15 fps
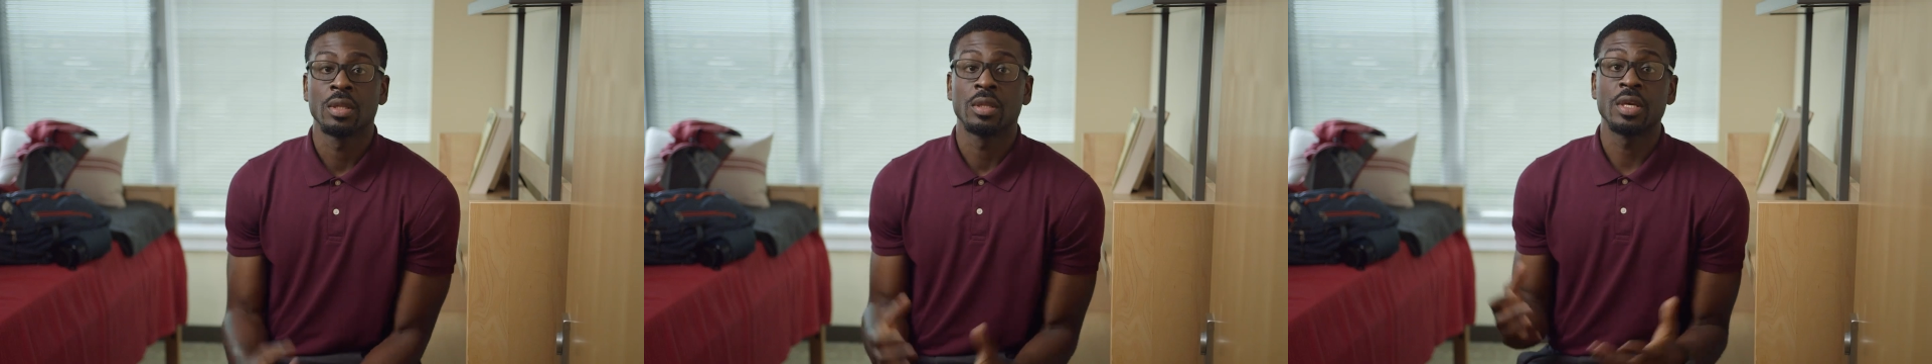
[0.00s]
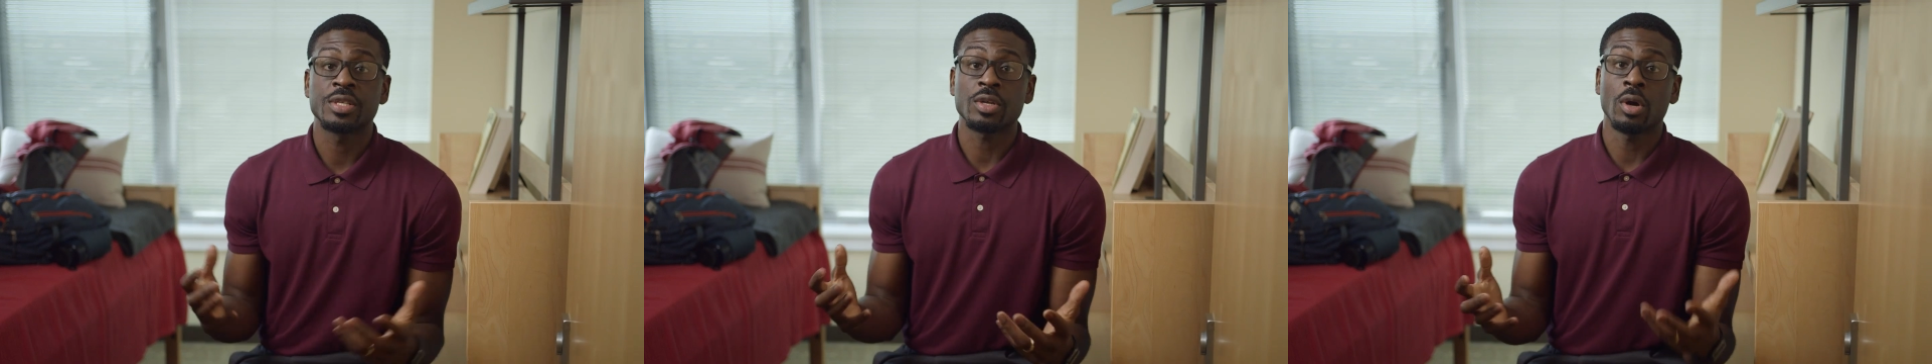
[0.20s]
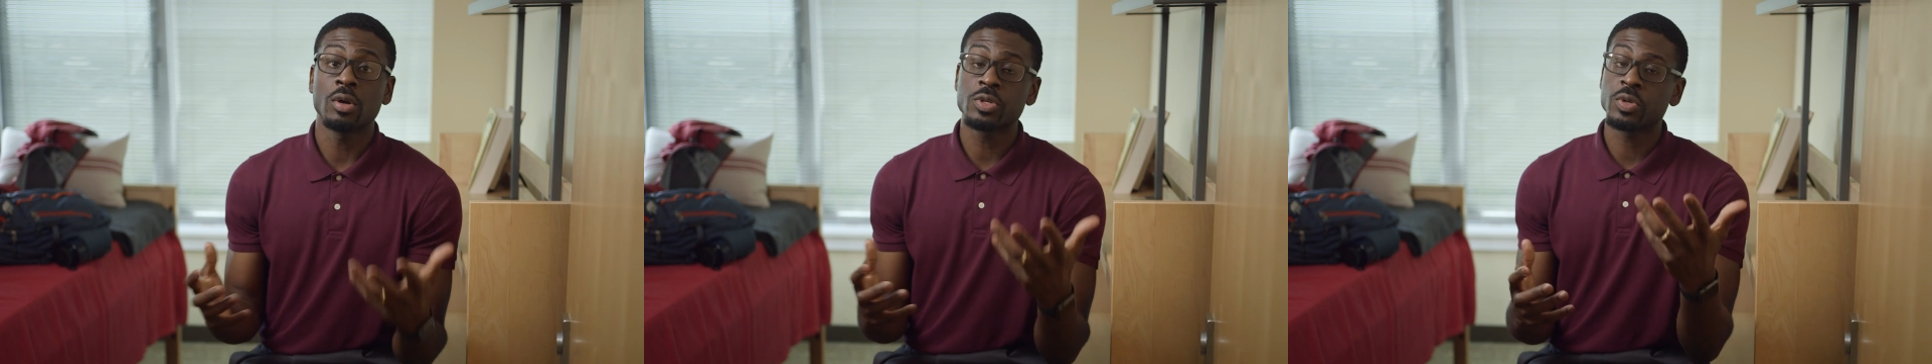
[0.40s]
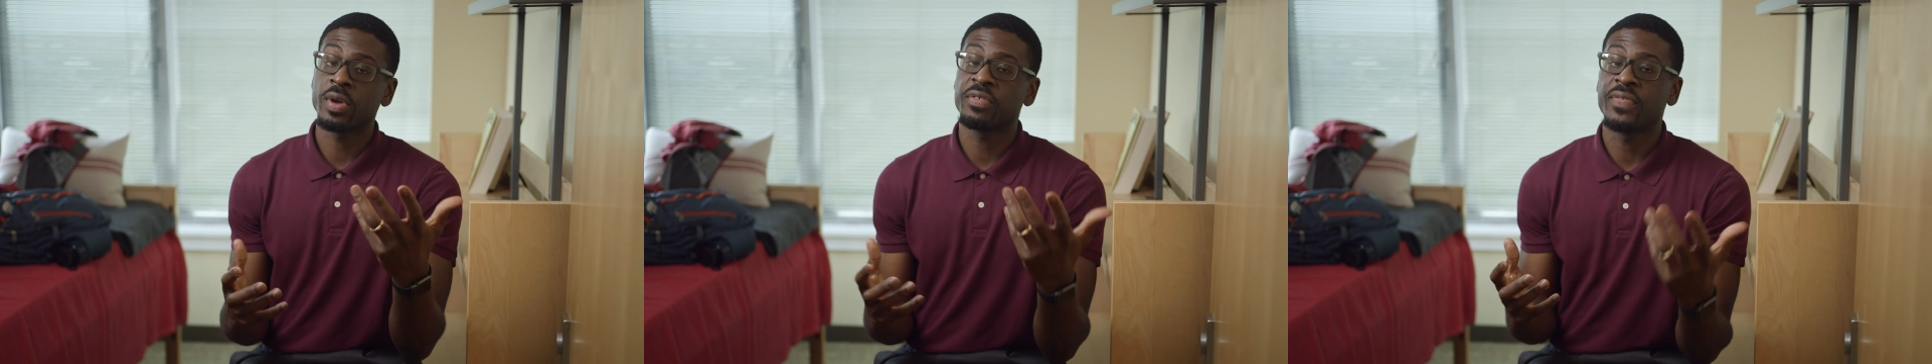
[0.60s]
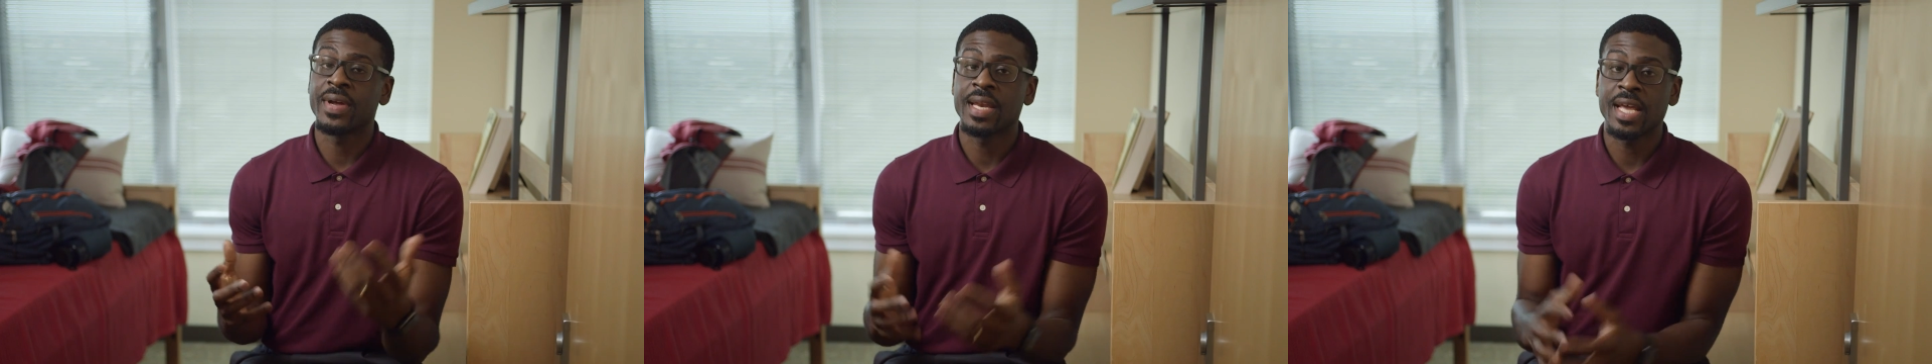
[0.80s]
There's also a
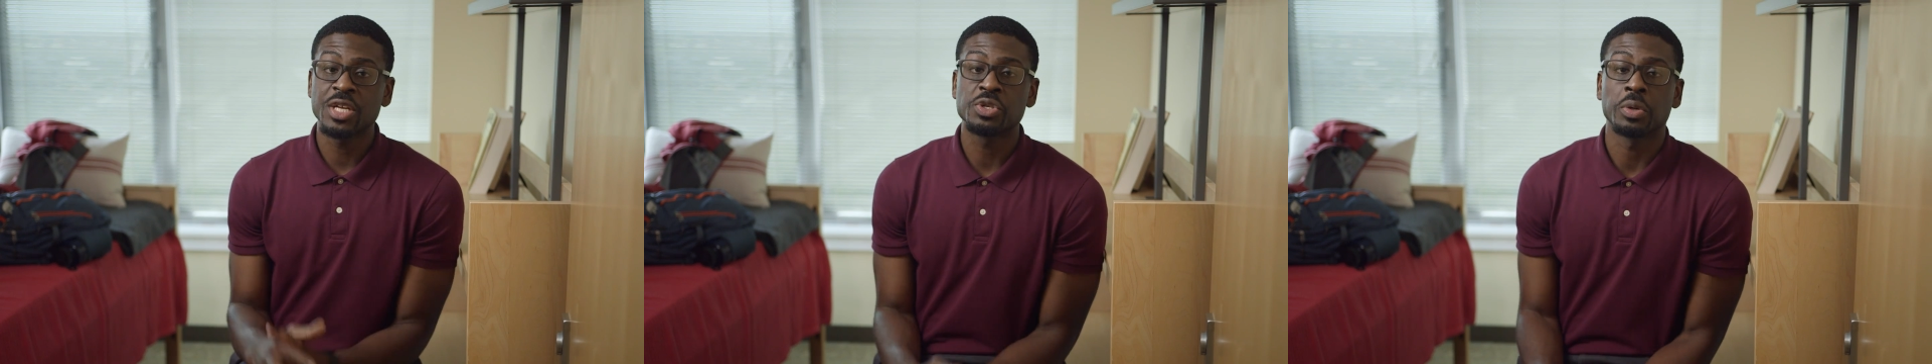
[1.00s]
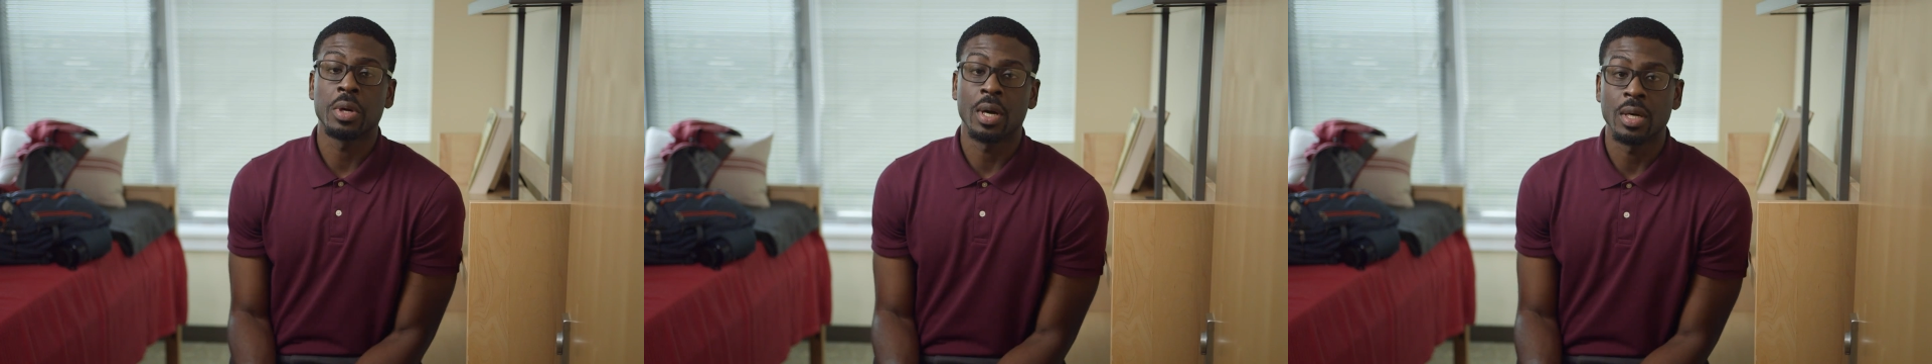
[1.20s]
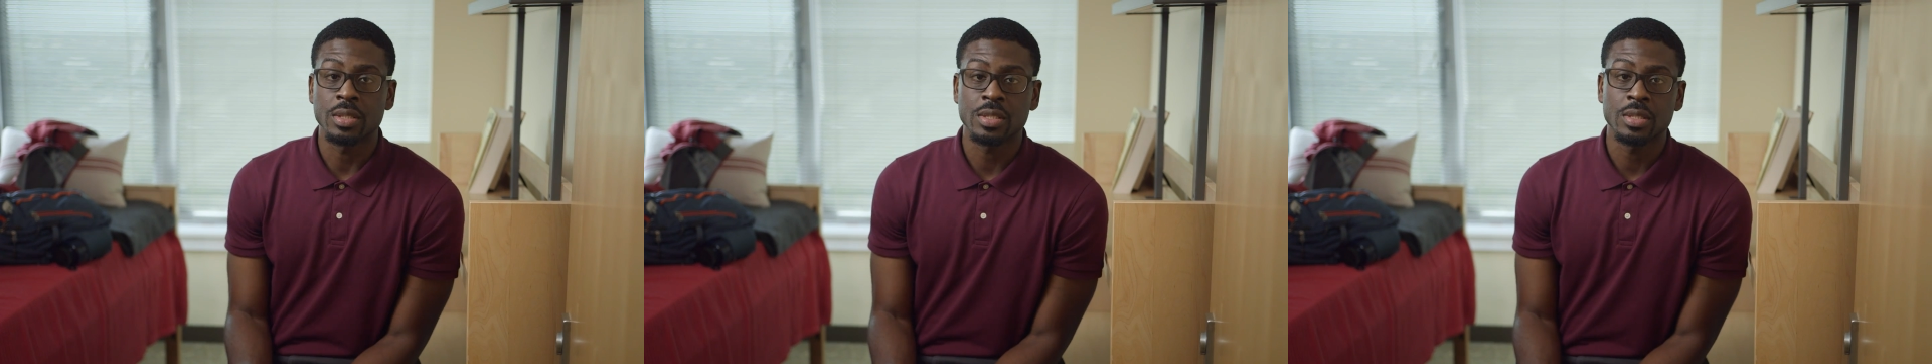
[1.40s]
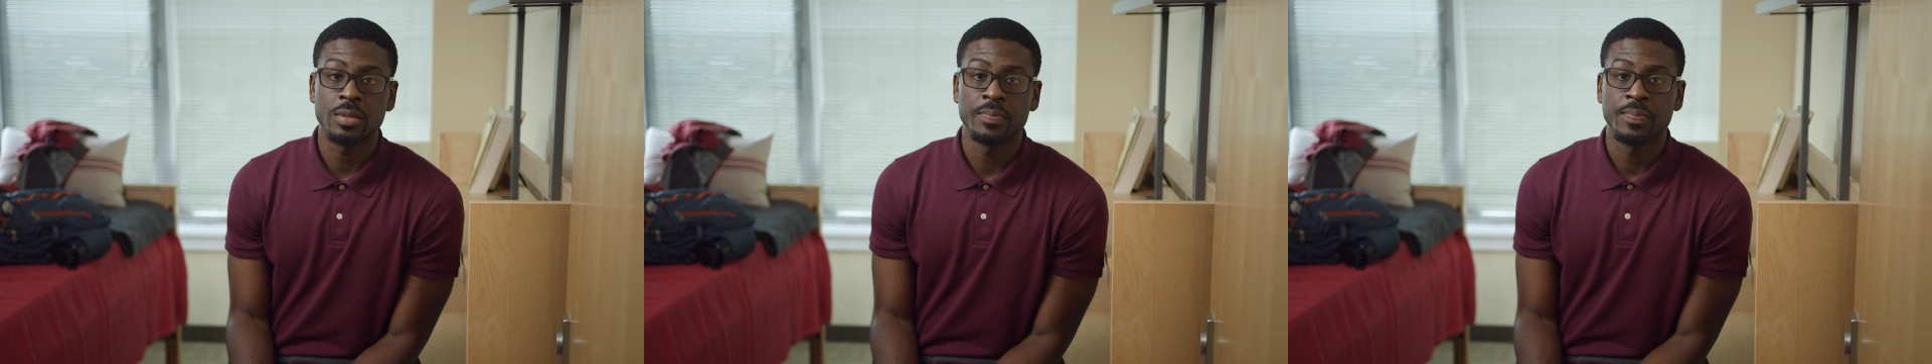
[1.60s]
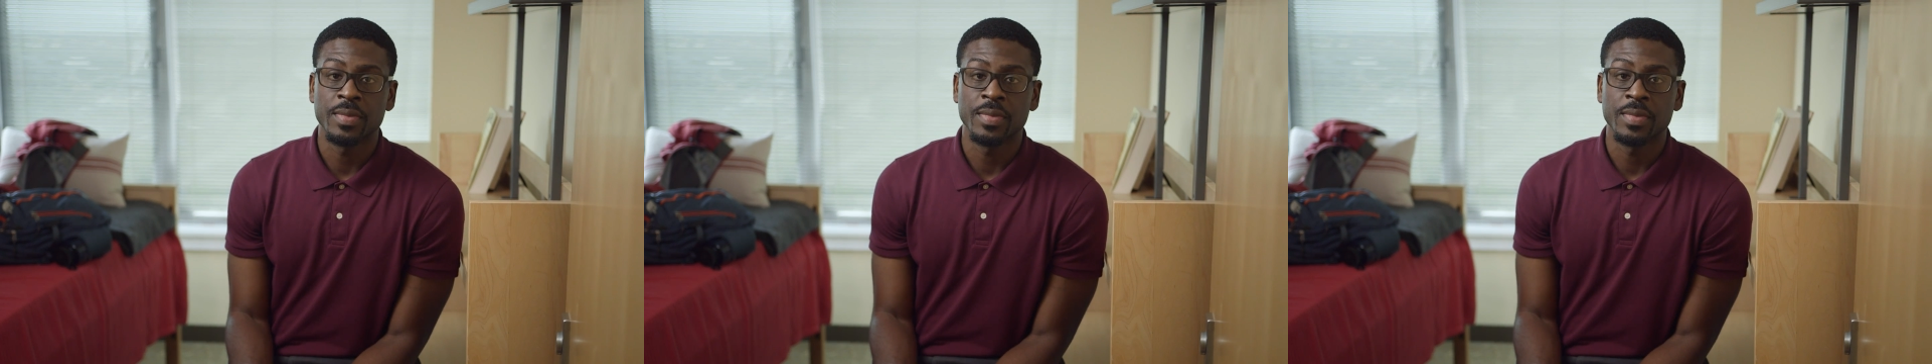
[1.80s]
financial cost.